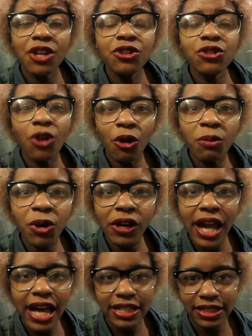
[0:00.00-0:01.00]
No more
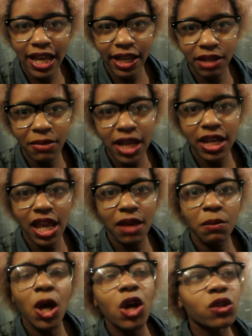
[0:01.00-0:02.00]
hashtagging my
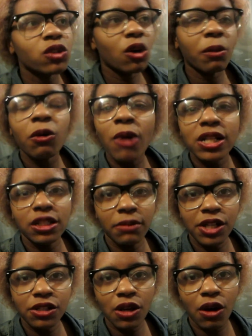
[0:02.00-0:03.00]
name. No more watching
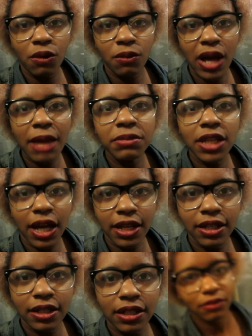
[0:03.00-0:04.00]
my show. I'm
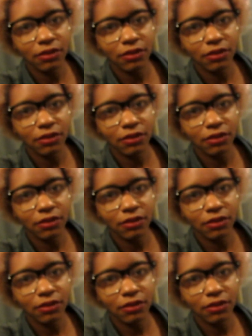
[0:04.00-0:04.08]
done.